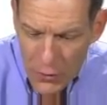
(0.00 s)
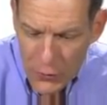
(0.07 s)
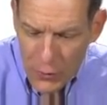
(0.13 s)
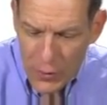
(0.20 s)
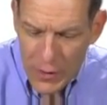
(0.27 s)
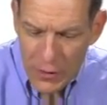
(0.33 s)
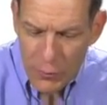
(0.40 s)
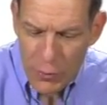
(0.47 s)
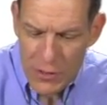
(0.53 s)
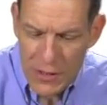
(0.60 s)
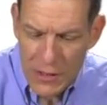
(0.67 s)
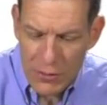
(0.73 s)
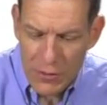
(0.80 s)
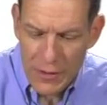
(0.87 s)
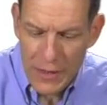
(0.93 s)
also, in this
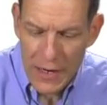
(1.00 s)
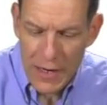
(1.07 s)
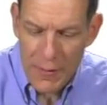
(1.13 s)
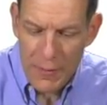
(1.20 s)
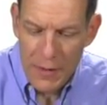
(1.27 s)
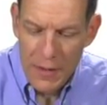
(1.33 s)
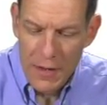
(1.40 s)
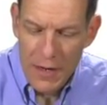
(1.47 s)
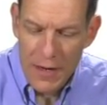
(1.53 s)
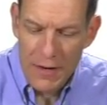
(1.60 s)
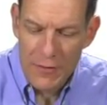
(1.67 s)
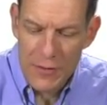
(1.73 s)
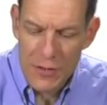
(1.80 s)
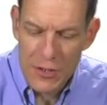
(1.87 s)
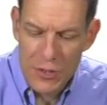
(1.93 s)
particular game,
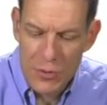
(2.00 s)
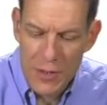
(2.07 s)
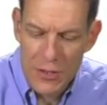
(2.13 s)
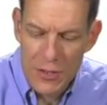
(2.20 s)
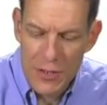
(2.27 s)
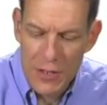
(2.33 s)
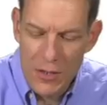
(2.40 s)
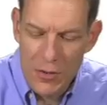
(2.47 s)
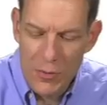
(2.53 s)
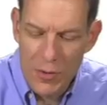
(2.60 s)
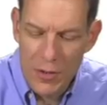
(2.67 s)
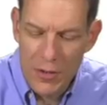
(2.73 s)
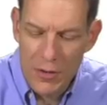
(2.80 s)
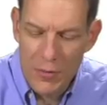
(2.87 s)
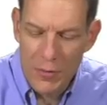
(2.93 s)
have a situation here
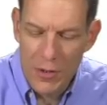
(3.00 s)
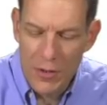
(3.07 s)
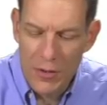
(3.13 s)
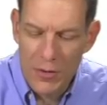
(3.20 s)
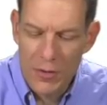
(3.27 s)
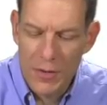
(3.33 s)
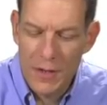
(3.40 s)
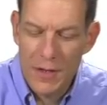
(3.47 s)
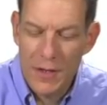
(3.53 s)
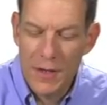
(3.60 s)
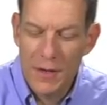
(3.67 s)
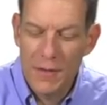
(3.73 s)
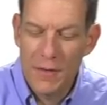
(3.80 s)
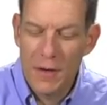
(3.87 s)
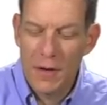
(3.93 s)
where, where
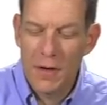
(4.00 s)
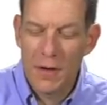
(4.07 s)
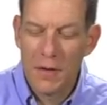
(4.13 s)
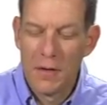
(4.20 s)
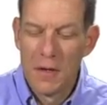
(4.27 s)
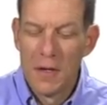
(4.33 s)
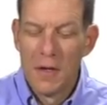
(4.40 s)
the, uh,